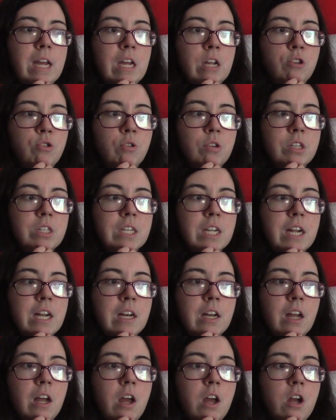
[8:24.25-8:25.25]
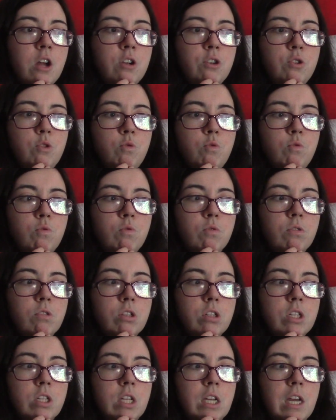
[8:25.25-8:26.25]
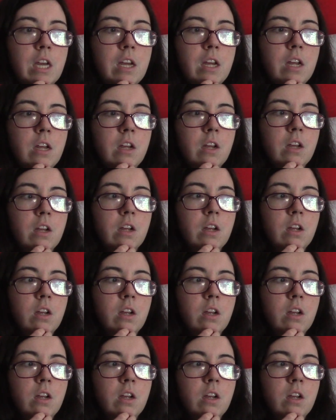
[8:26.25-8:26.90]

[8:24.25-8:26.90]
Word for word: interesting to see,